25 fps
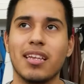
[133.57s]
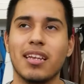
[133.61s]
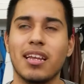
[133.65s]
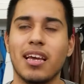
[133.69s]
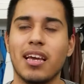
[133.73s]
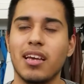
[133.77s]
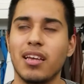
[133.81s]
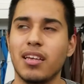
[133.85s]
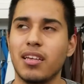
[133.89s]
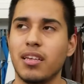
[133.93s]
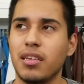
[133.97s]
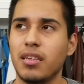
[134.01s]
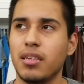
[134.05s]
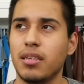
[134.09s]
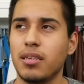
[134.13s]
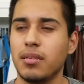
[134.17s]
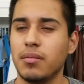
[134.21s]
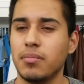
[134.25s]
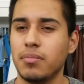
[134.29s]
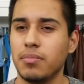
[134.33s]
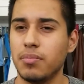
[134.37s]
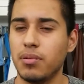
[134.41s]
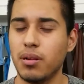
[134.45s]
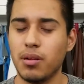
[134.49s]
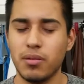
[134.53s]

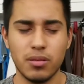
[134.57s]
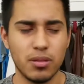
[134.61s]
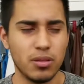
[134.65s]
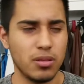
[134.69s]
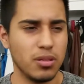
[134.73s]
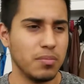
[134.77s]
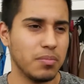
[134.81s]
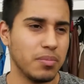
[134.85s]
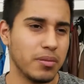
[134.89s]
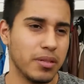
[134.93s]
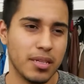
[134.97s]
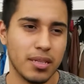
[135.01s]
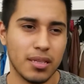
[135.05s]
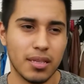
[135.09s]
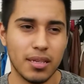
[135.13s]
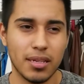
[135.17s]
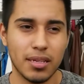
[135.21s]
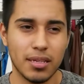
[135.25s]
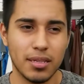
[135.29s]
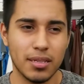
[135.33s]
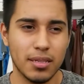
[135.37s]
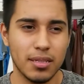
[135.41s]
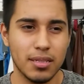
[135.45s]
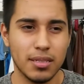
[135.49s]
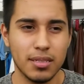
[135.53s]
I probably only played
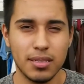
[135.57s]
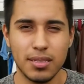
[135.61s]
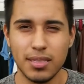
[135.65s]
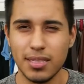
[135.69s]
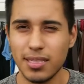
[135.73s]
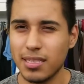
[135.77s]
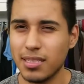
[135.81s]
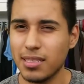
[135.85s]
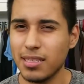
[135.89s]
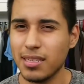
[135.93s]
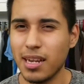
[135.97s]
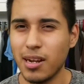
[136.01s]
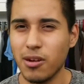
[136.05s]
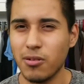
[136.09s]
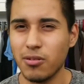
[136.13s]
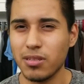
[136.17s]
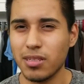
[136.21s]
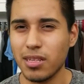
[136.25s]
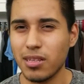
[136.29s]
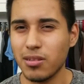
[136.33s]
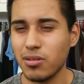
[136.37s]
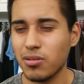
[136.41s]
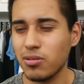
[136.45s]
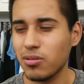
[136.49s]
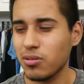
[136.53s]
like 16 hours
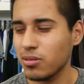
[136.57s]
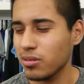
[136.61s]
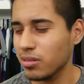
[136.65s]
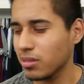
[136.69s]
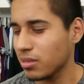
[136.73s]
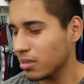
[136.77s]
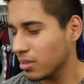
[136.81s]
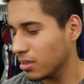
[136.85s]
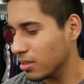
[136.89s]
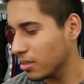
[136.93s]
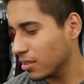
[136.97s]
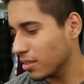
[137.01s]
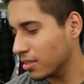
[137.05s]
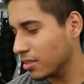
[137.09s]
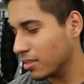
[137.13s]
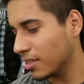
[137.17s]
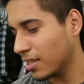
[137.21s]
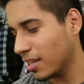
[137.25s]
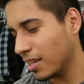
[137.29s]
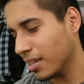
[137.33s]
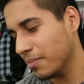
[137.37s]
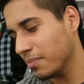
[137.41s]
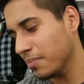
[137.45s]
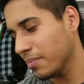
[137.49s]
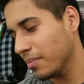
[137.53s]
outdoors this
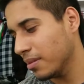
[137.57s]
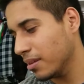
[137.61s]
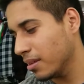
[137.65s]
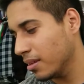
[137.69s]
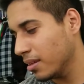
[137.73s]
time.